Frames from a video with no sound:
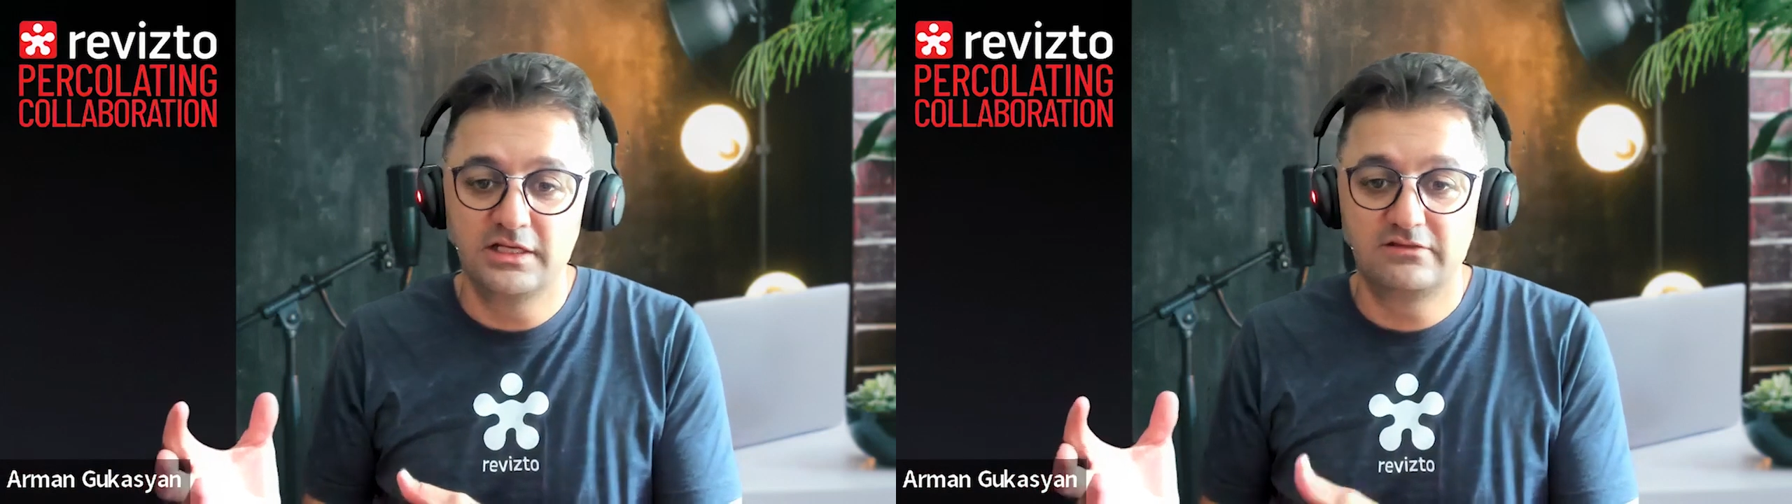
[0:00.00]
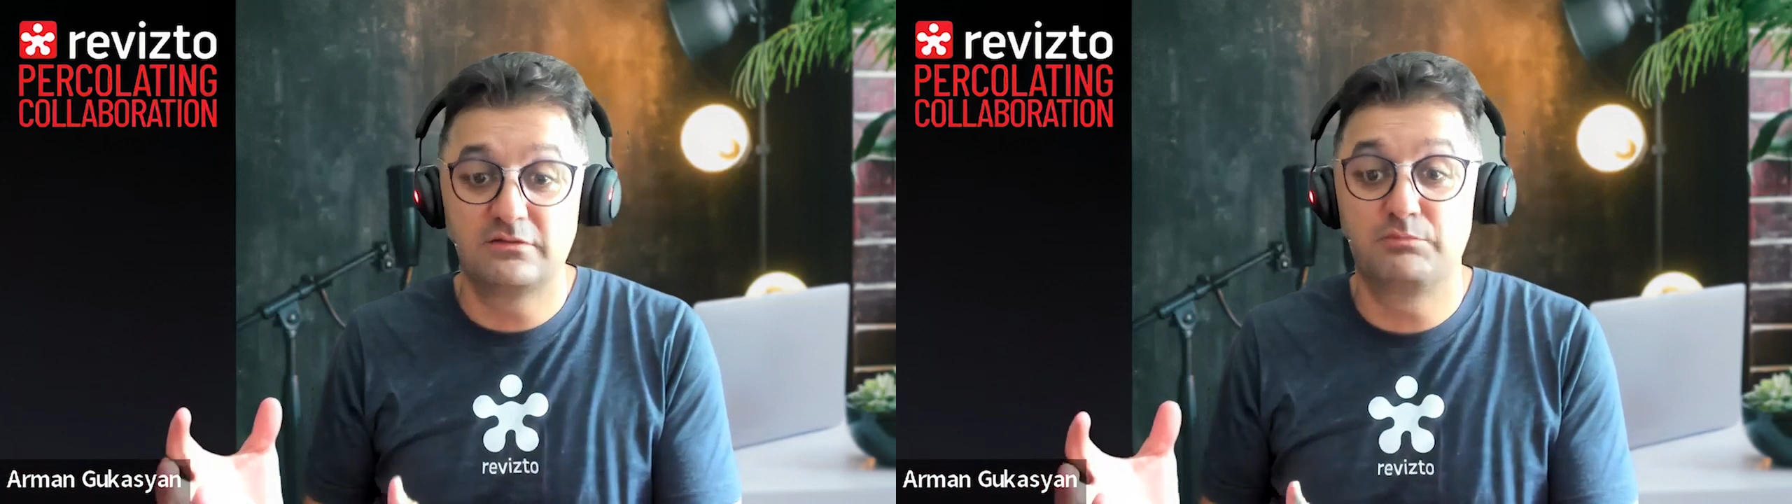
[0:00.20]

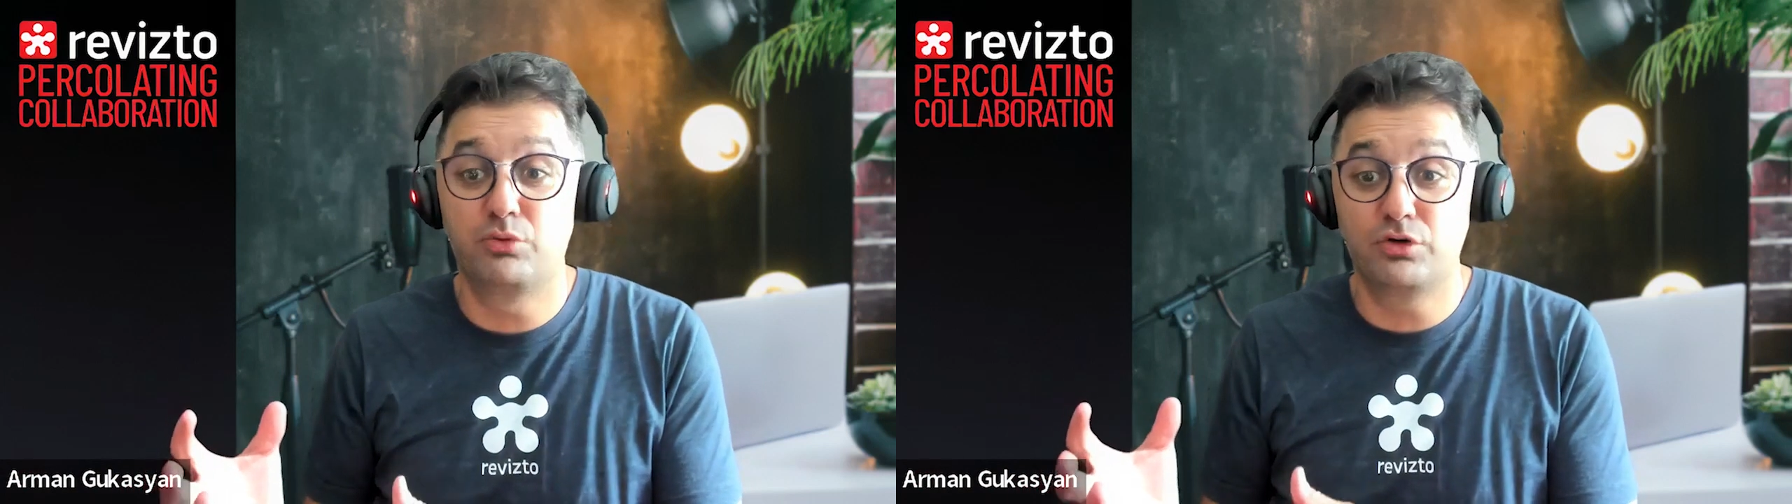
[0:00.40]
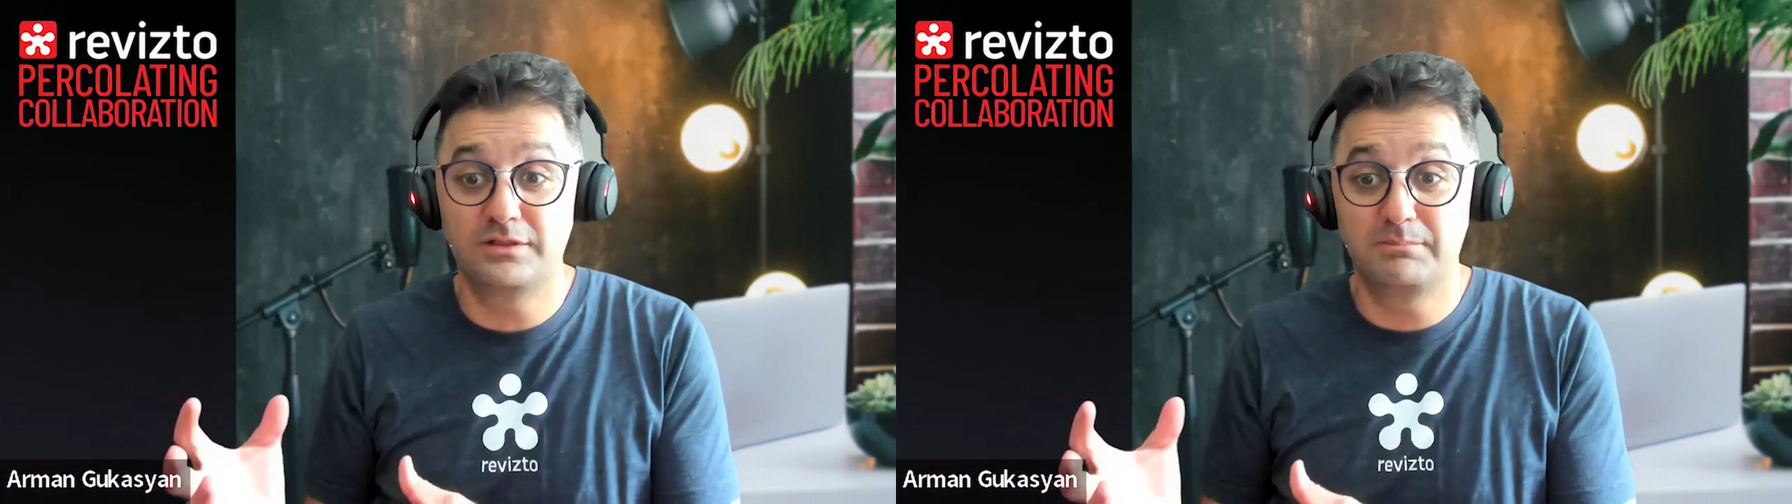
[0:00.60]

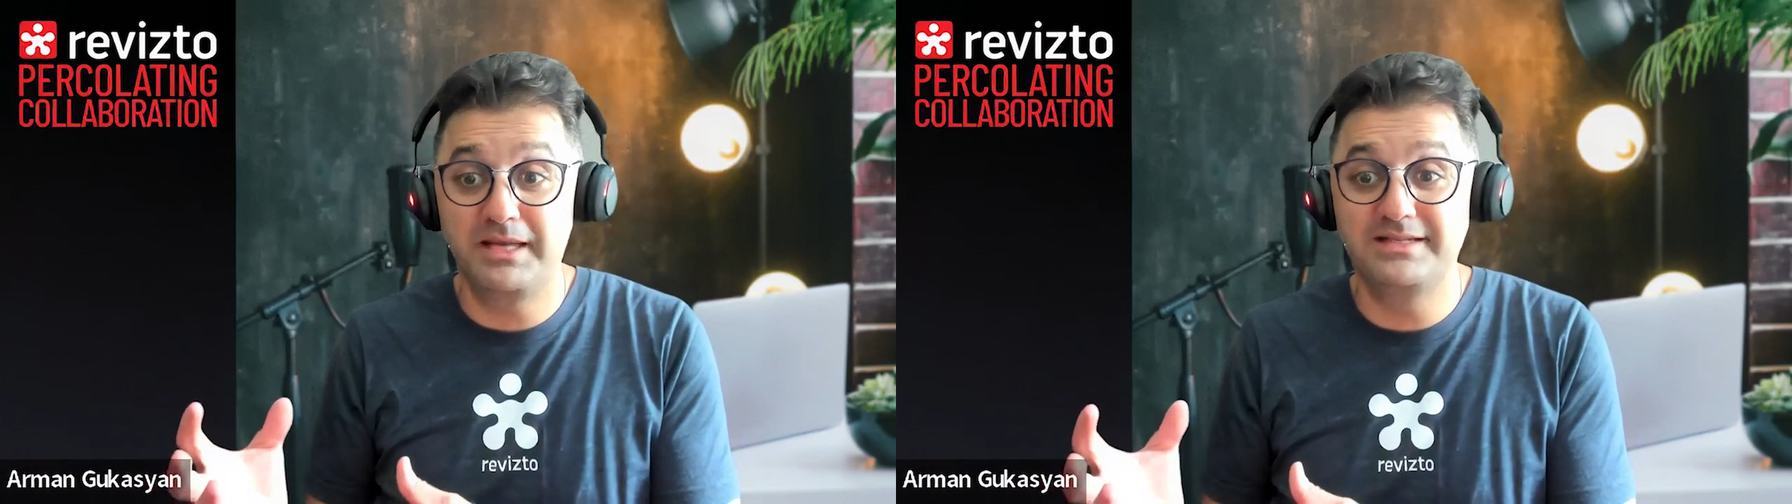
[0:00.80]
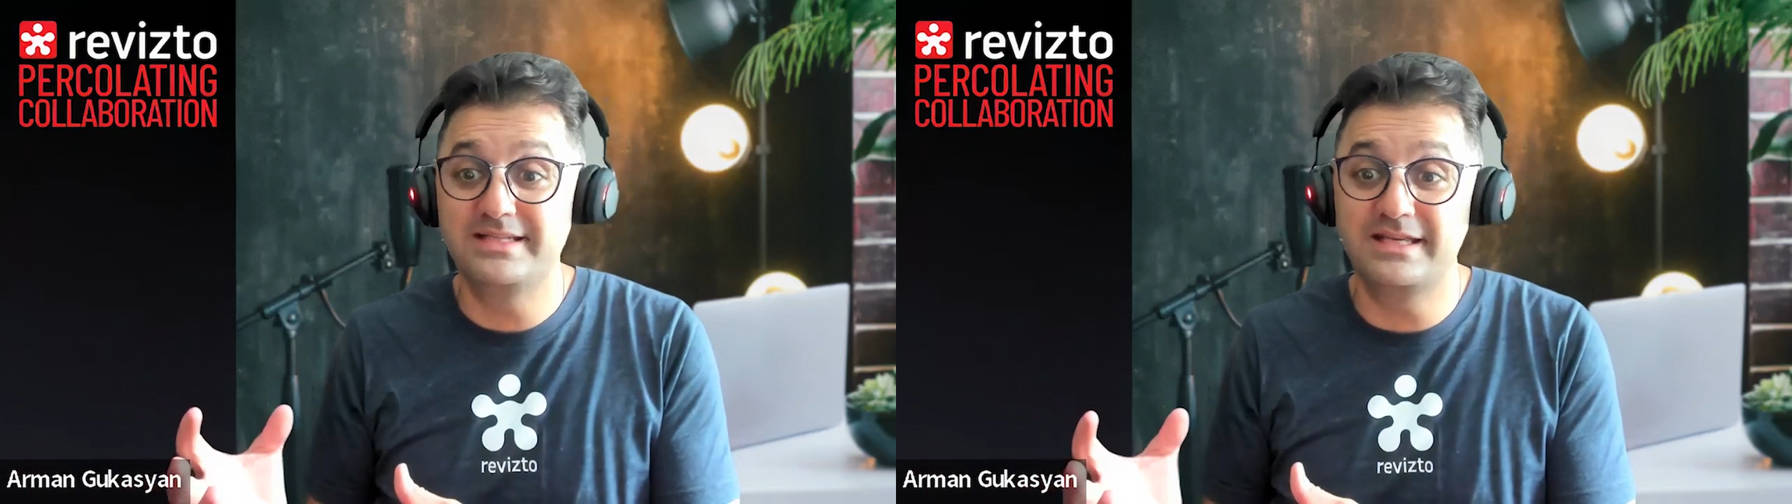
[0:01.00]
support the
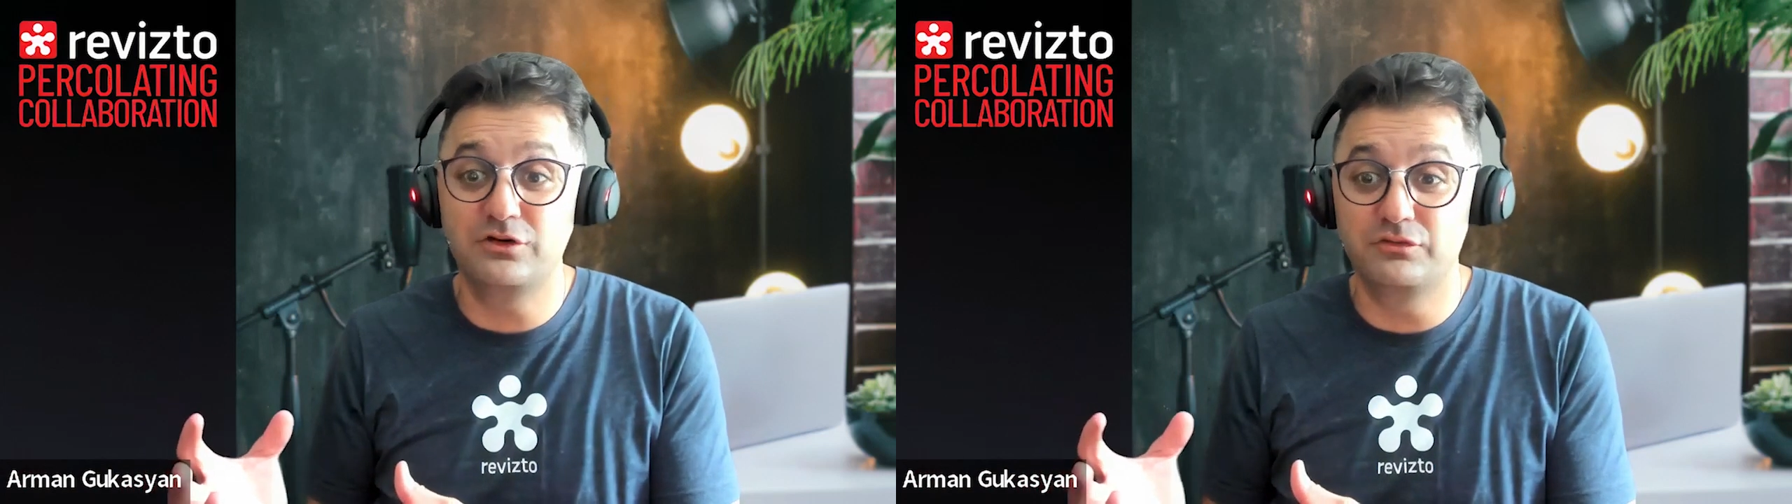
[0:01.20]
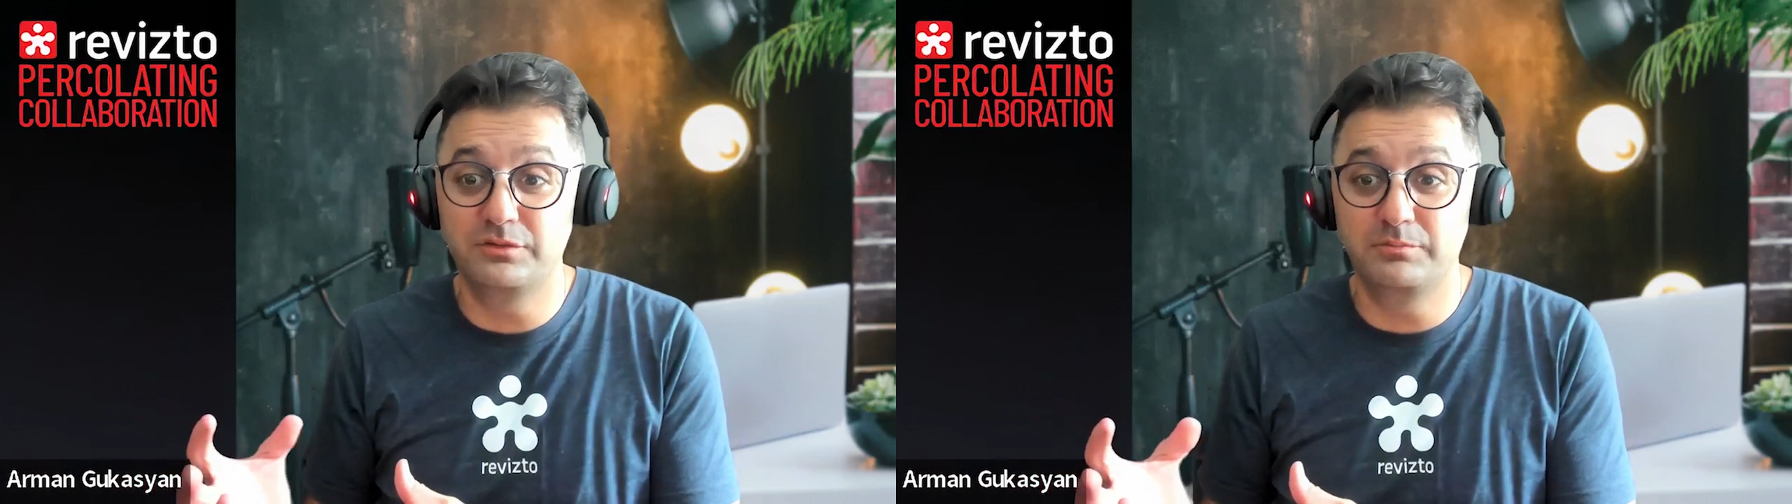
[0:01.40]

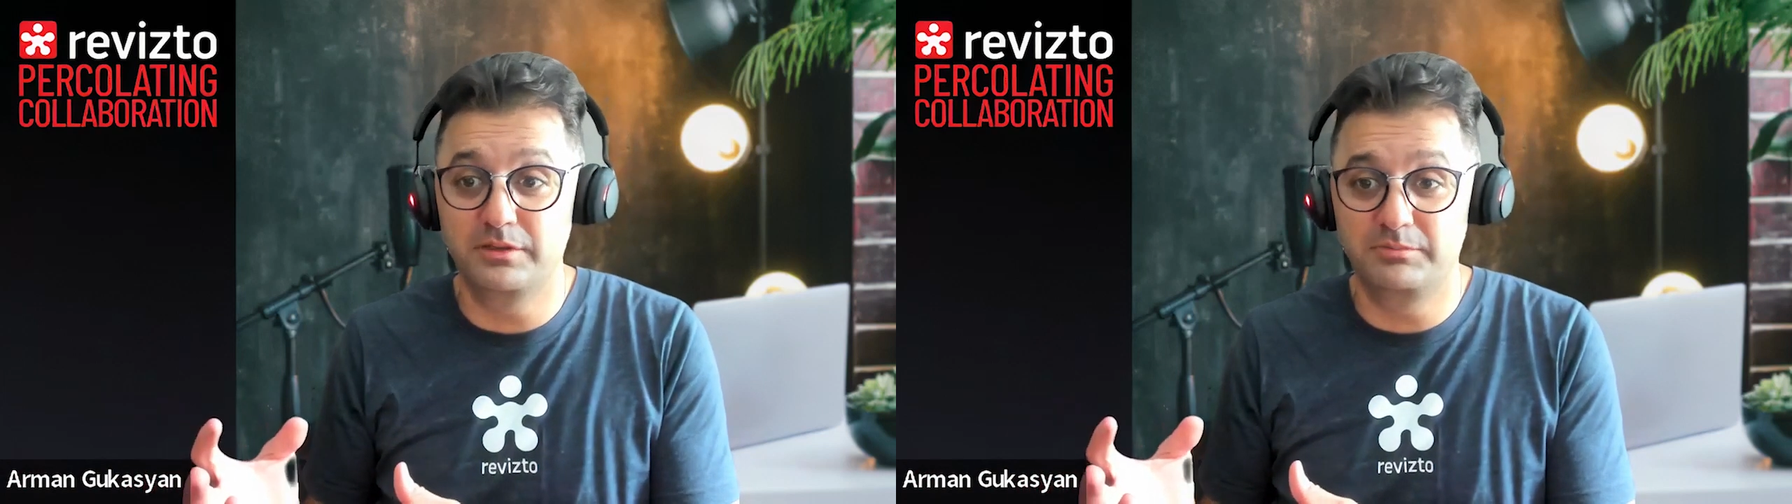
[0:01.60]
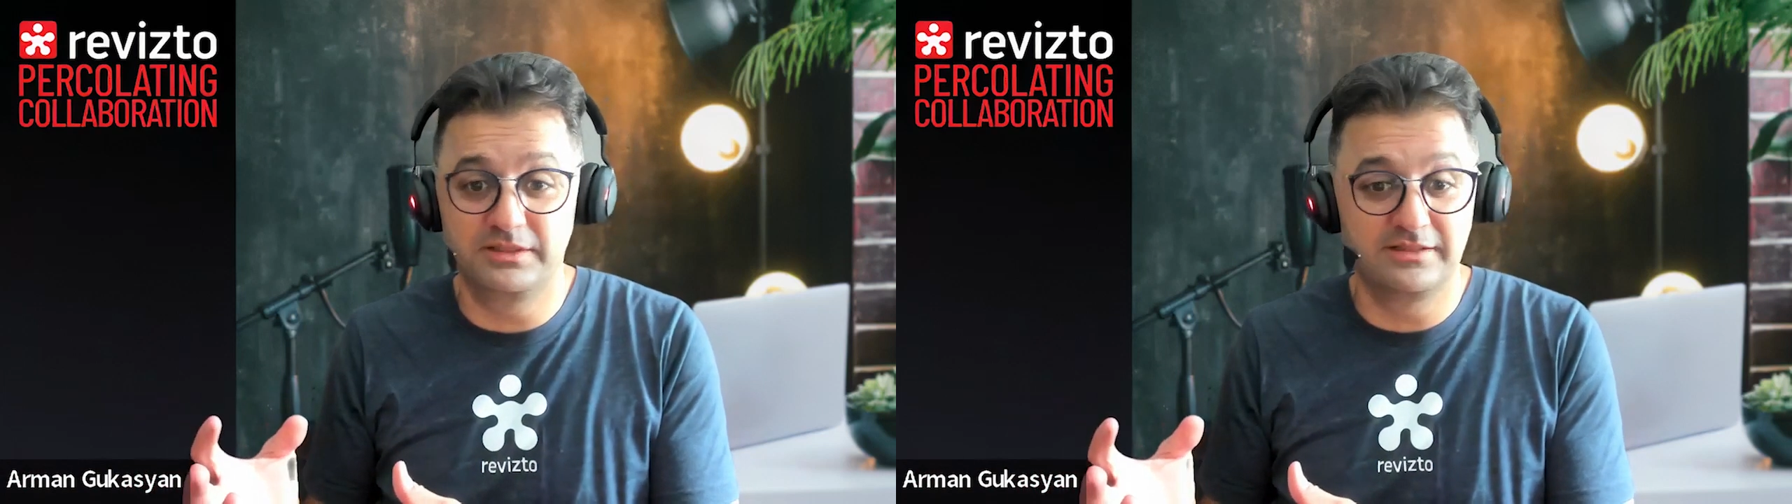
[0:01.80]
metadata of the
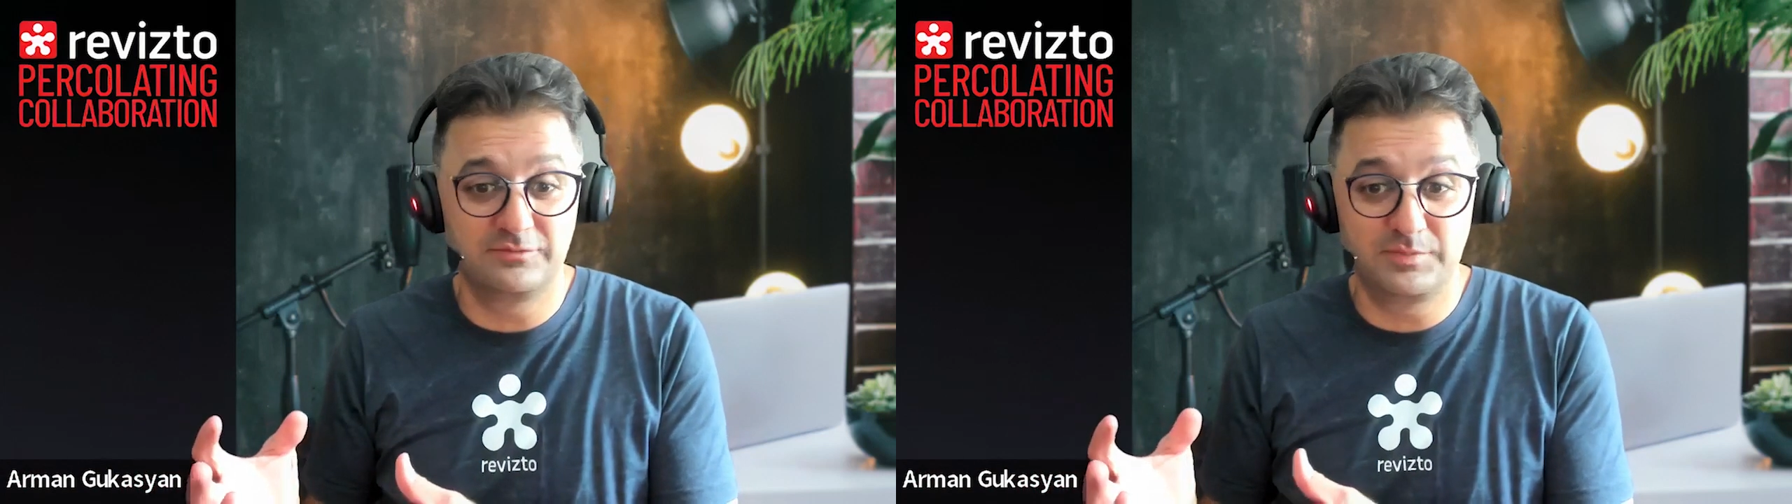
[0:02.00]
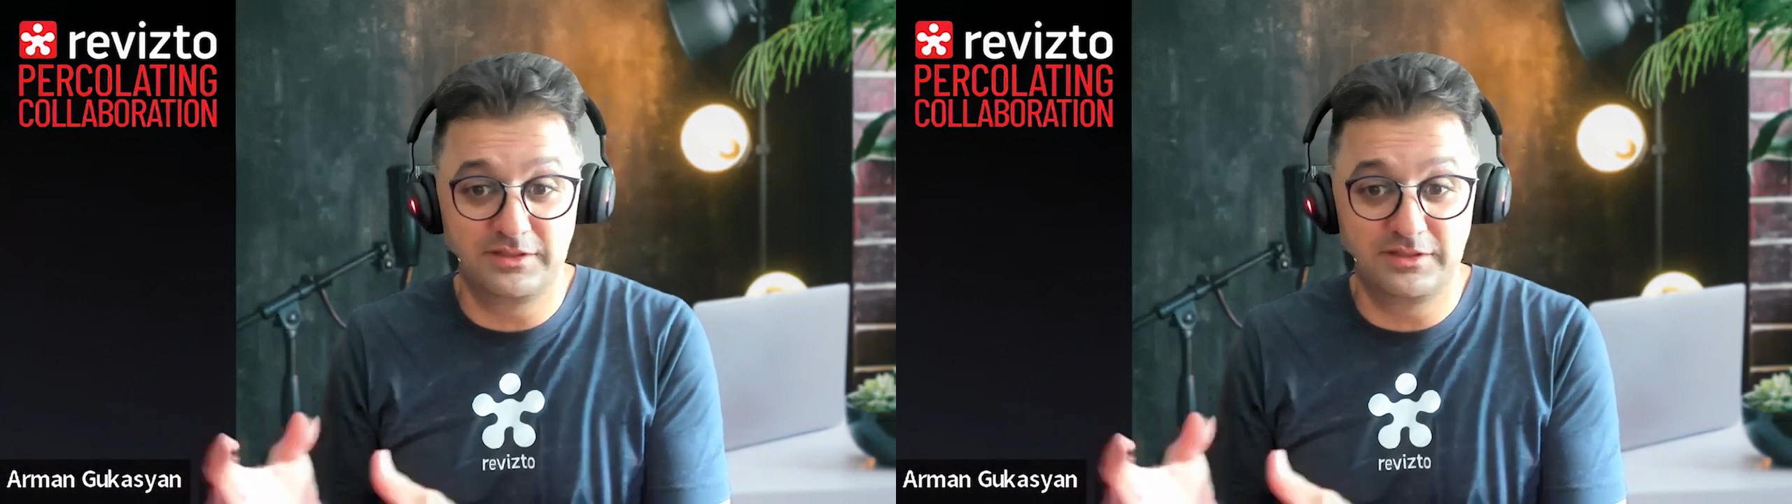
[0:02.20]
buildings,